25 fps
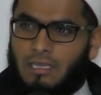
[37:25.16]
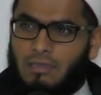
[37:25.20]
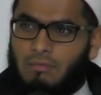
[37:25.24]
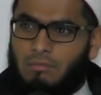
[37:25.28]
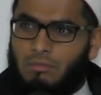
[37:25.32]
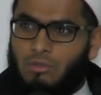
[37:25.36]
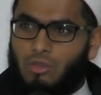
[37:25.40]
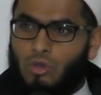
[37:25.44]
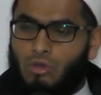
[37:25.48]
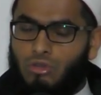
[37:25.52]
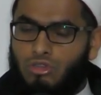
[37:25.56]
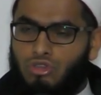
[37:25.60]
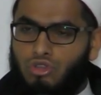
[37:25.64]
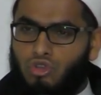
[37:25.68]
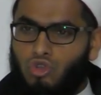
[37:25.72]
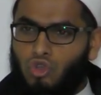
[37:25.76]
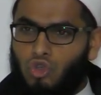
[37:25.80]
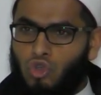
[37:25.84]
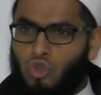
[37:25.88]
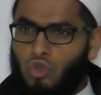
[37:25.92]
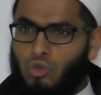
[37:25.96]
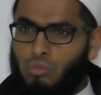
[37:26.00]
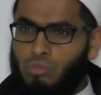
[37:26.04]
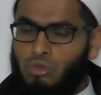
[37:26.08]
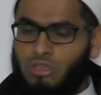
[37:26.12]
those
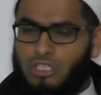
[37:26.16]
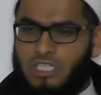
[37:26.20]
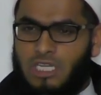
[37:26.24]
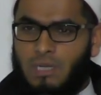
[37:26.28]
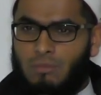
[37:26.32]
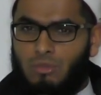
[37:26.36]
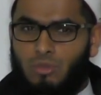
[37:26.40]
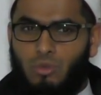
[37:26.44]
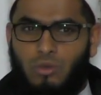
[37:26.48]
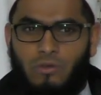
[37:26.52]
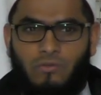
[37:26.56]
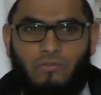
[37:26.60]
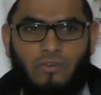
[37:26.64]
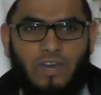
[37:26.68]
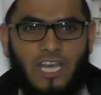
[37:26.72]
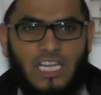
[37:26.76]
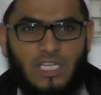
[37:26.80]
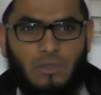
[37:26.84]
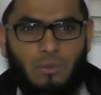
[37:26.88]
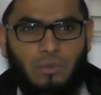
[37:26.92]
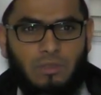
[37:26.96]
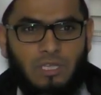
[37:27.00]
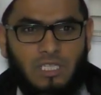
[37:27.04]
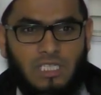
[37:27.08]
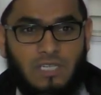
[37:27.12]
two Muslims who were
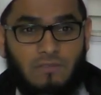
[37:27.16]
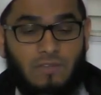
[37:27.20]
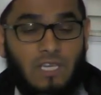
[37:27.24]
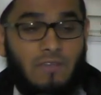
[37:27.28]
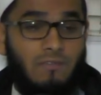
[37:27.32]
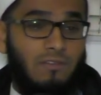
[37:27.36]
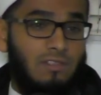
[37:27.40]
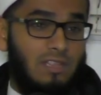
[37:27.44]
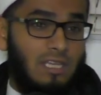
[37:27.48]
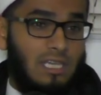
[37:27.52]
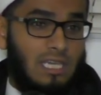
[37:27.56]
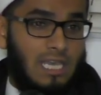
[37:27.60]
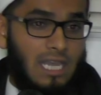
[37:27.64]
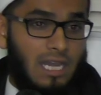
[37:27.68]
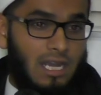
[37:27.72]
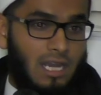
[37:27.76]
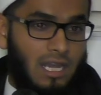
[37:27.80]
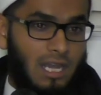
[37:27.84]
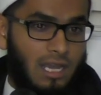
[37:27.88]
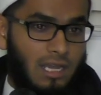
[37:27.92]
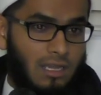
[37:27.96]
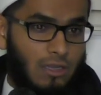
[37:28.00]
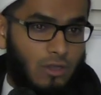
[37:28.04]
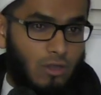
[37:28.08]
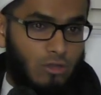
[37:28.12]
fighting with each other, even the
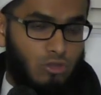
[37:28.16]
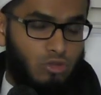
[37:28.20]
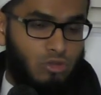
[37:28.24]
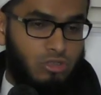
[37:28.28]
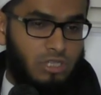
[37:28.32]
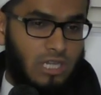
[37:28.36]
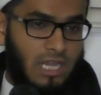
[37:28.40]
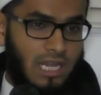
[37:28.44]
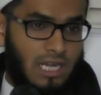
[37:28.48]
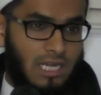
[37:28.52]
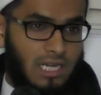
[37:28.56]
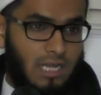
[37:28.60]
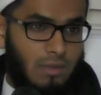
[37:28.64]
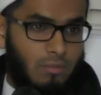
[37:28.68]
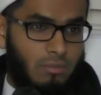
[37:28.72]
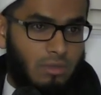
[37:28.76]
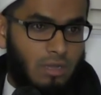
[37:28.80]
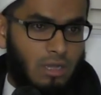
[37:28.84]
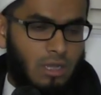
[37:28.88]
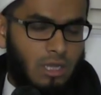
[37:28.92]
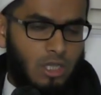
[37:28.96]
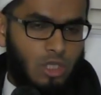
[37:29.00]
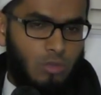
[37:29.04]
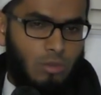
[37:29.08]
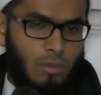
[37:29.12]
killer goes to
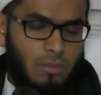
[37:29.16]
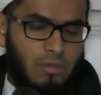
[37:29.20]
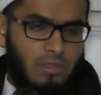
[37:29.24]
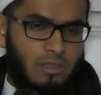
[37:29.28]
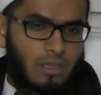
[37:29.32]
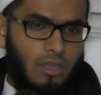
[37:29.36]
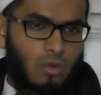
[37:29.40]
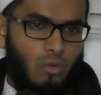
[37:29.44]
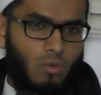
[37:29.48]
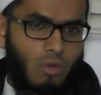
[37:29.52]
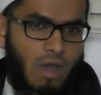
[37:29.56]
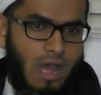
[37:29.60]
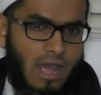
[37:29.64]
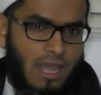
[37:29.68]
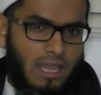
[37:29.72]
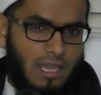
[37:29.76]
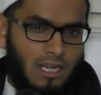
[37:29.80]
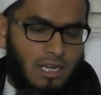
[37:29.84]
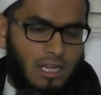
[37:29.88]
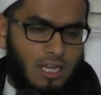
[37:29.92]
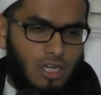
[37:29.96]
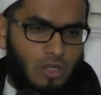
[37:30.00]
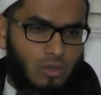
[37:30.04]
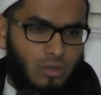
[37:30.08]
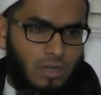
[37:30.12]
Jahannam, you might be thinking, why
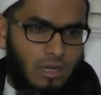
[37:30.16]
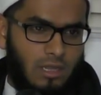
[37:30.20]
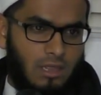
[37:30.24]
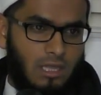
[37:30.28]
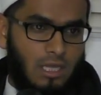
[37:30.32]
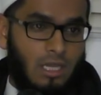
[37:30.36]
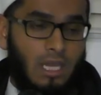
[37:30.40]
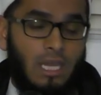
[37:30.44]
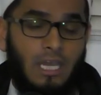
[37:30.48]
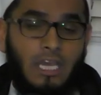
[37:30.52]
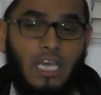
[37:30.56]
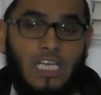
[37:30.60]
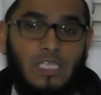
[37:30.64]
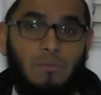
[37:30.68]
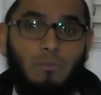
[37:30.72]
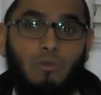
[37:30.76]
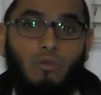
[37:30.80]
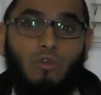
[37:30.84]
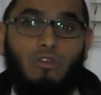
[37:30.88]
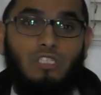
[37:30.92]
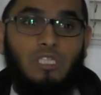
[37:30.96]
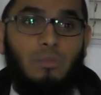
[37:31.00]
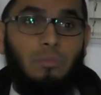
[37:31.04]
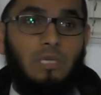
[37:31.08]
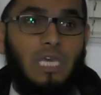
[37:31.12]
he didn't do anything? It's
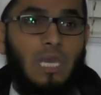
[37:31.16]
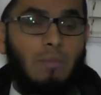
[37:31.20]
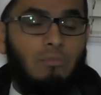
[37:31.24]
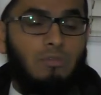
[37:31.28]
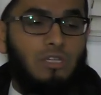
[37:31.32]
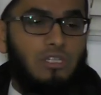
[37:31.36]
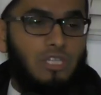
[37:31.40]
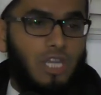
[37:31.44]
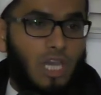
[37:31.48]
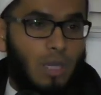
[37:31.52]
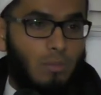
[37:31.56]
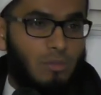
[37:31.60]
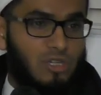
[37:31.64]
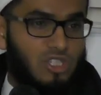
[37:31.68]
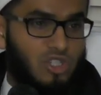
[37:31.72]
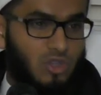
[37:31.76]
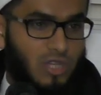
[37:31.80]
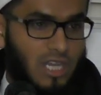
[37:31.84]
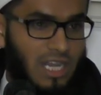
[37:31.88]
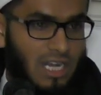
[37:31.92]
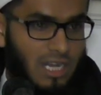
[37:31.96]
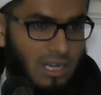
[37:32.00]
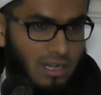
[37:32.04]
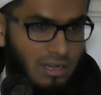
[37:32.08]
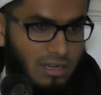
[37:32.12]
because he became determined
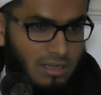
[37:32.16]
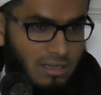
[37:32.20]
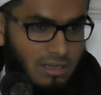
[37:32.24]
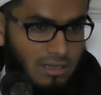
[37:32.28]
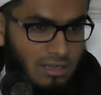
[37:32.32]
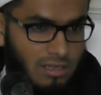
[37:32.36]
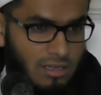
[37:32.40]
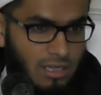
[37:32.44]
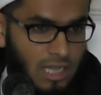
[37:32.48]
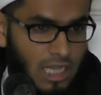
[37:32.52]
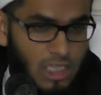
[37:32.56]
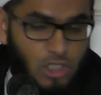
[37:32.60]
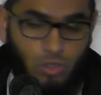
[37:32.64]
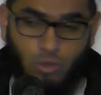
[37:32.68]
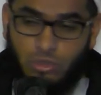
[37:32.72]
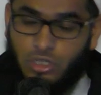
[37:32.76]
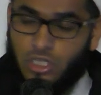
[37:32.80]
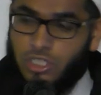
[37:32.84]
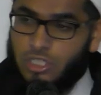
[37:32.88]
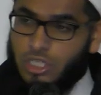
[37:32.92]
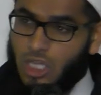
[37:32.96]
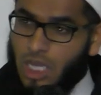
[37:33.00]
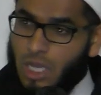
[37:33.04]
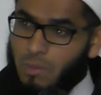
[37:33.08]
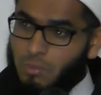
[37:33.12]
to kill. And so
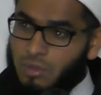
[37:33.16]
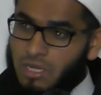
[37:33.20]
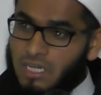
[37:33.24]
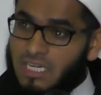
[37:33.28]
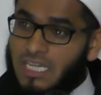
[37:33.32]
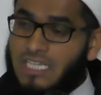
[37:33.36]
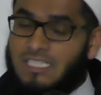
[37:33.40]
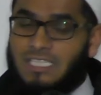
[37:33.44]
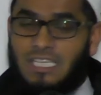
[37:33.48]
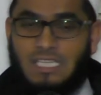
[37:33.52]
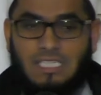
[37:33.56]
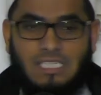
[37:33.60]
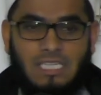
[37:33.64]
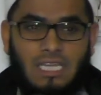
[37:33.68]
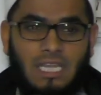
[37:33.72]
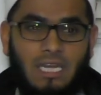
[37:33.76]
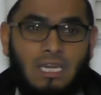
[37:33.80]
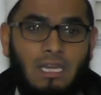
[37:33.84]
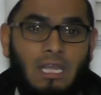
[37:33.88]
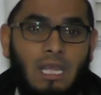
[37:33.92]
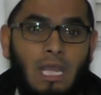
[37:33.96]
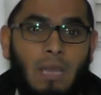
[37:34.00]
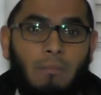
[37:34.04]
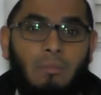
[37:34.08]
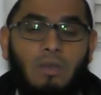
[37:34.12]
determined is the
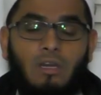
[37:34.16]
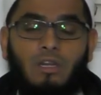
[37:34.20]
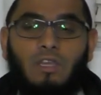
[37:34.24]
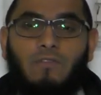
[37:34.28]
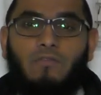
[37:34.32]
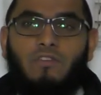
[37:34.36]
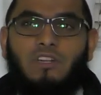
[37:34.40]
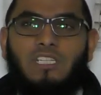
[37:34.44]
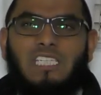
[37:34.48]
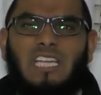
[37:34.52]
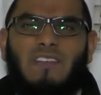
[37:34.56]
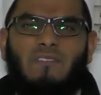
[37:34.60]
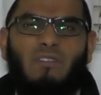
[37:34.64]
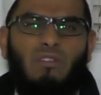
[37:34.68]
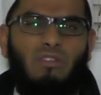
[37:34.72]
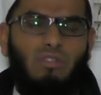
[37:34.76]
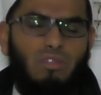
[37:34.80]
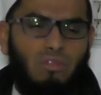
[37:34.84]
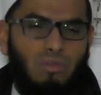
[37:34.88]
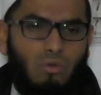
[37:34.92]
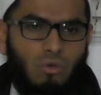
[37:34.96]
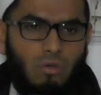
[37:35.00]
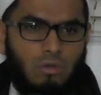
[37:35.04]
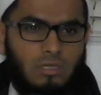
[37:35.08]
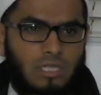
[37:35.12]
sin, but if you just have a
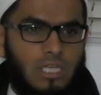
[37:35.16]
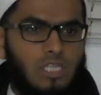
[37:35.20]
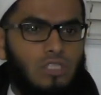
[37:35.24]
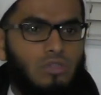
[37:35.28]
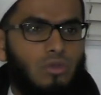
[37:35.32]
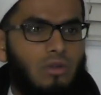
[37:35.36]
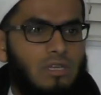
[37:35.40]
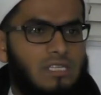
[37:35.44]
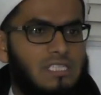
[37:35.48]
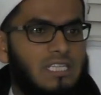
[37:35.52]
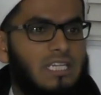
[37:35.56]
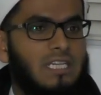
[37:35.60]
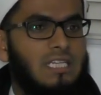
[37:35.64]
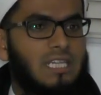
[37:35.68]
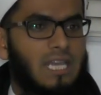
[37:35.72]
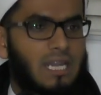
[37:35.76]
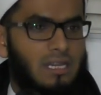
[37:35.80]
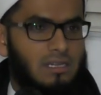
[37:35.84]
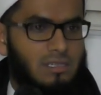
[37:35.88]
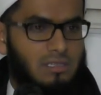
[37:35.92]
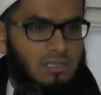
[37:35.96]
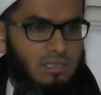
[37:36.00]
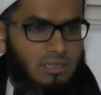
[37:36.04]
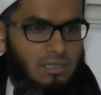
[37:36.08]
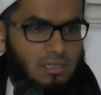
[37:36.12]
thought, it's not a sin
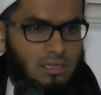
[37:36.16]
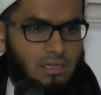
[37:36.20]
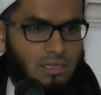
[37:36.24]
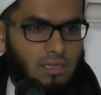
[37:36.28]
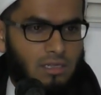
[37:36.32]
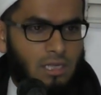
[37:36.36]
yet.